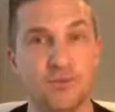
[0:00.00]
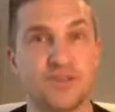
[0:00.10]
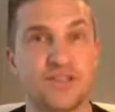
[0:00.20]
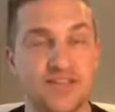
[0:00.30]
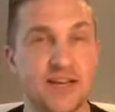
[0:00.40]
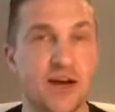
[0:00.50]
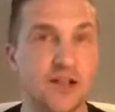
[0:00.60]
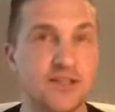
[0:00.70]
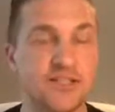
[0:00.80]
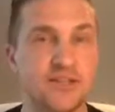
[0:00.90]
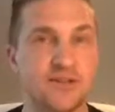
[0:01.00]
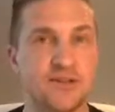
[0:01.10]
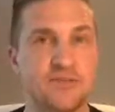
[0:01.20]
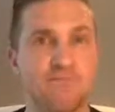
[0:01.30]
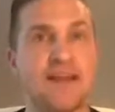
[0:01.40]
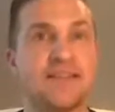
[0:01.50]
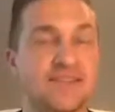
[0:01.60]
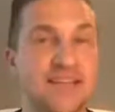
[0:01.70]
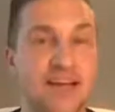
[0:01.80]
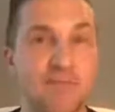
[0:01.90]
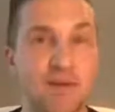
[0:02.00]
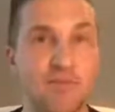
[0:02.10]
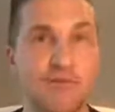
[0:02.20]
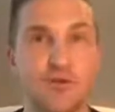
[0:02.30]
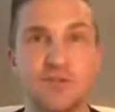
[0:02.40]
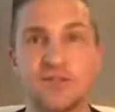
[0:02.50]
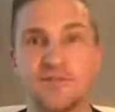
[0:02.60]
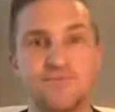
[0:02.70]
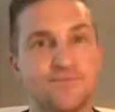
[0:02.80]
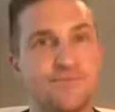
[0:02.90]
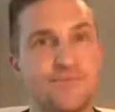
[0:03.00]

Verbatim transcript: was the psychology or the mental side of my performance.